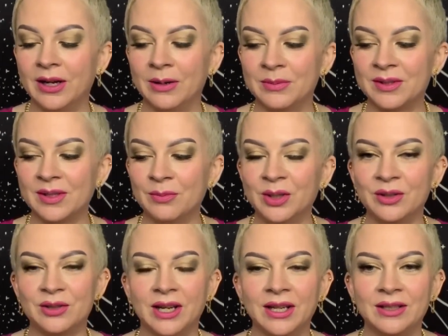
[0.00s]
someone
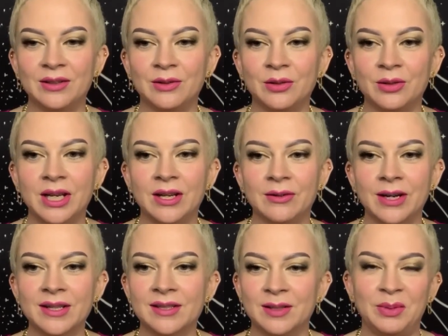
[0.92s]
trying to create a
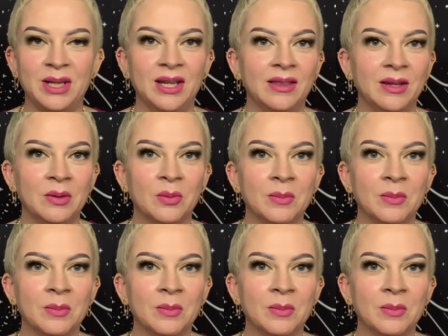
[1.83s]
recipe and they were